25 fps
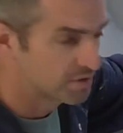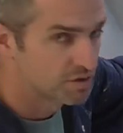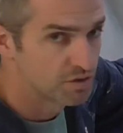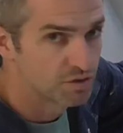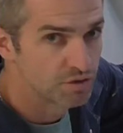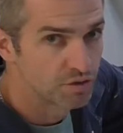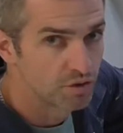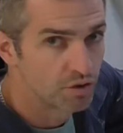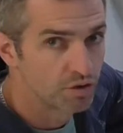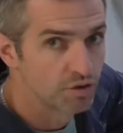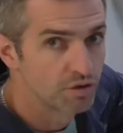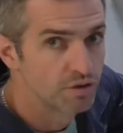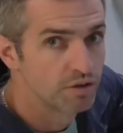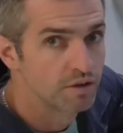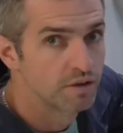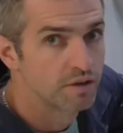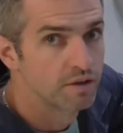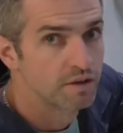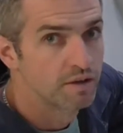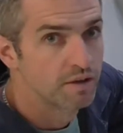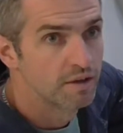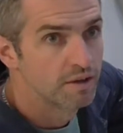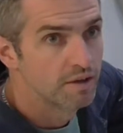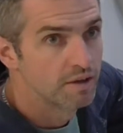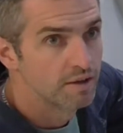inserted,
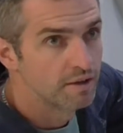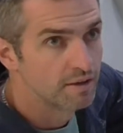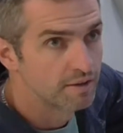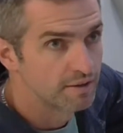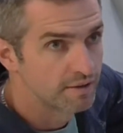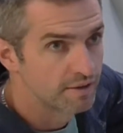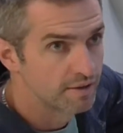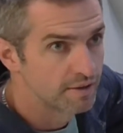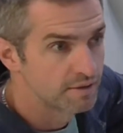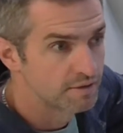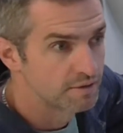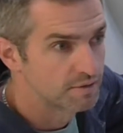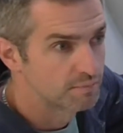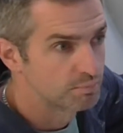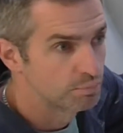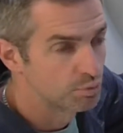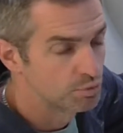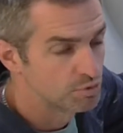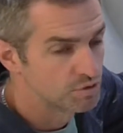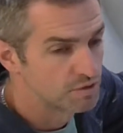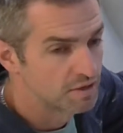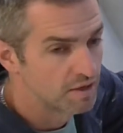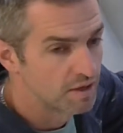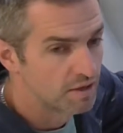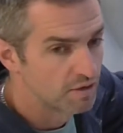it gets
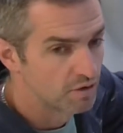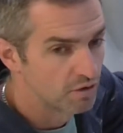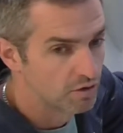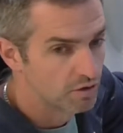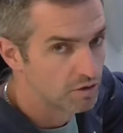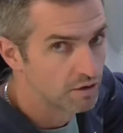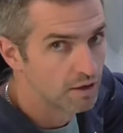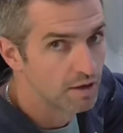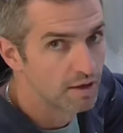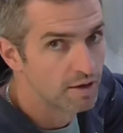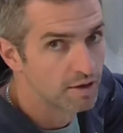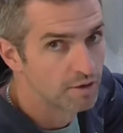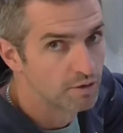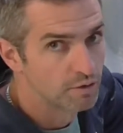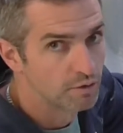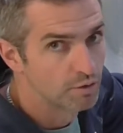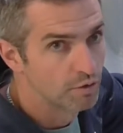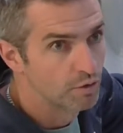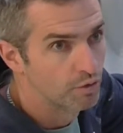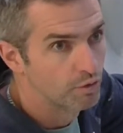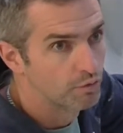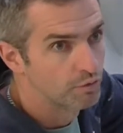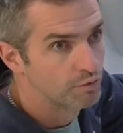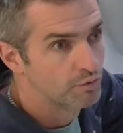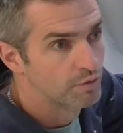put down on a layer
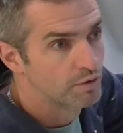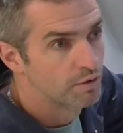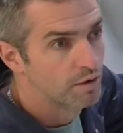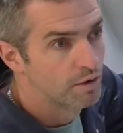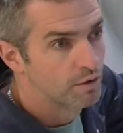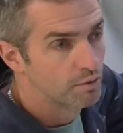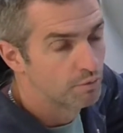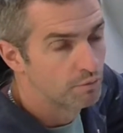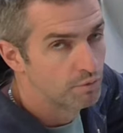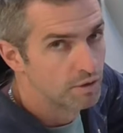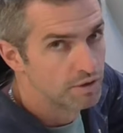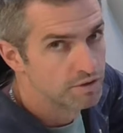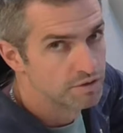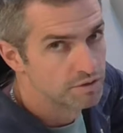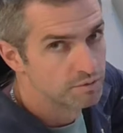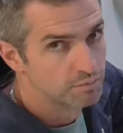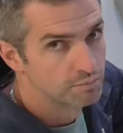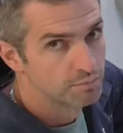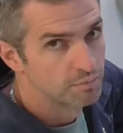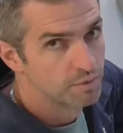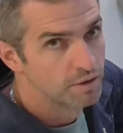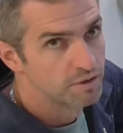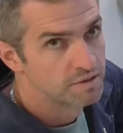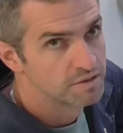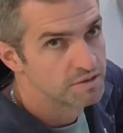of
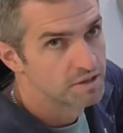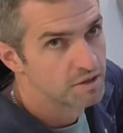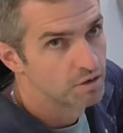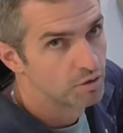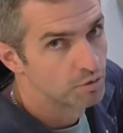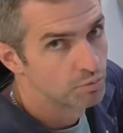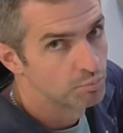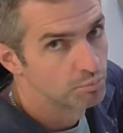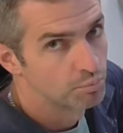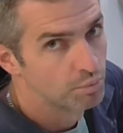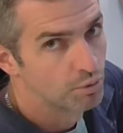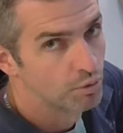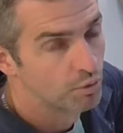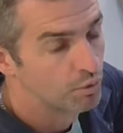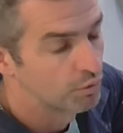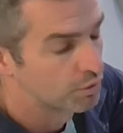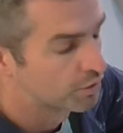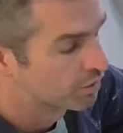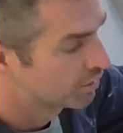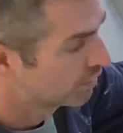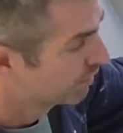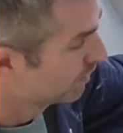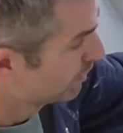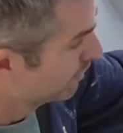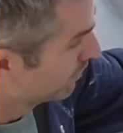resin and talc
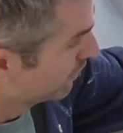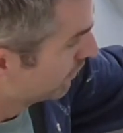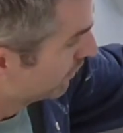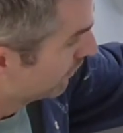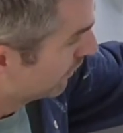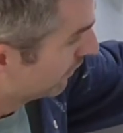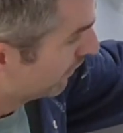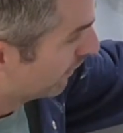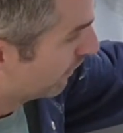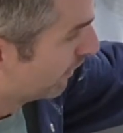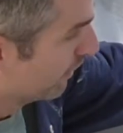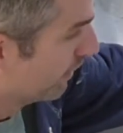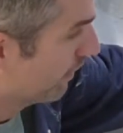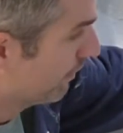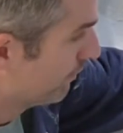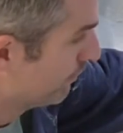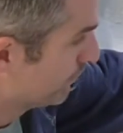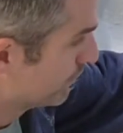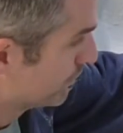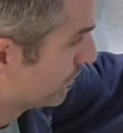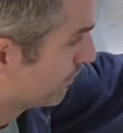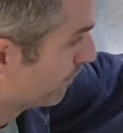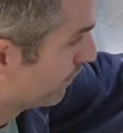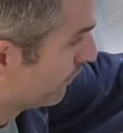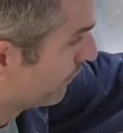bog.
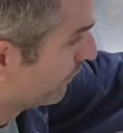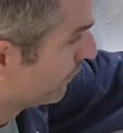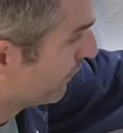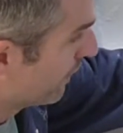So